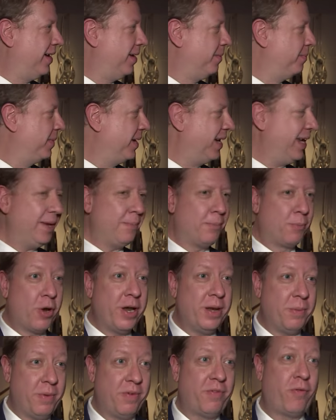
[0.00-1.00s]
um, in
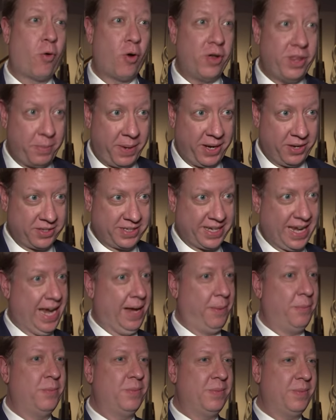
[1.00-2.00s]
Britain before the Beatles
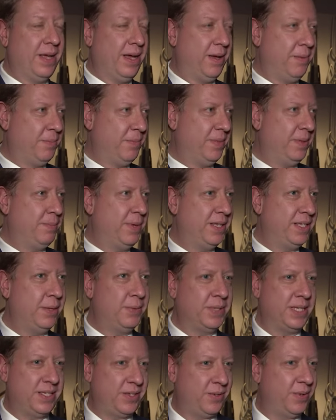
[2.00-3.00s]
came. Um, but it
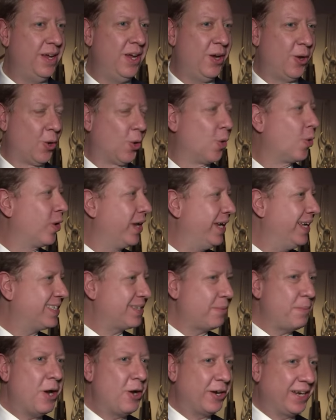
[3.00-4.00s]
was his
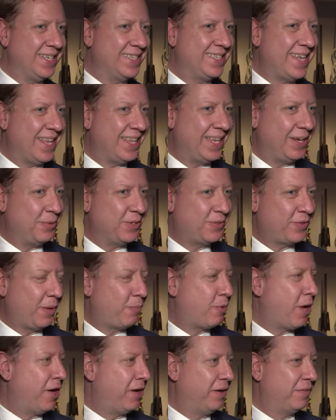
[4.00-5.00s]
earliest American set that he was very
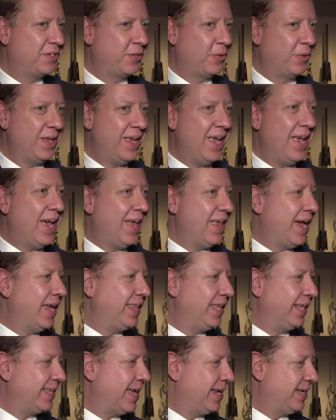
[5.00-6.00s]
proud of. So I
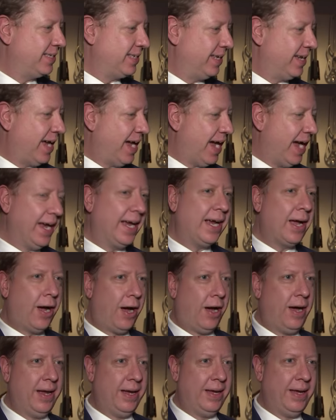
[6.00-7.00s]
think that is an
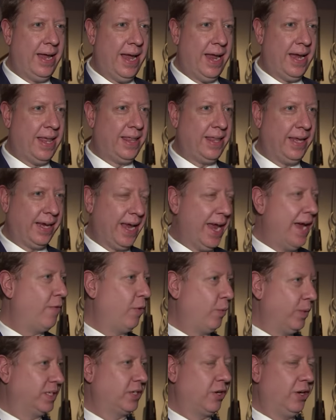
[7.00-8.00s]
icon, and I think
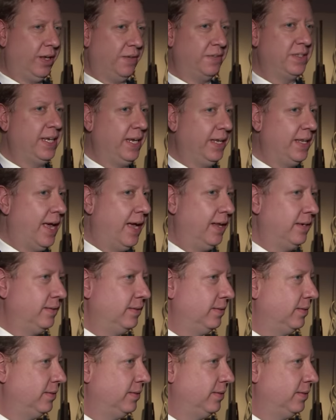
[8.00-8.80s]
everyone's going to love seeing that.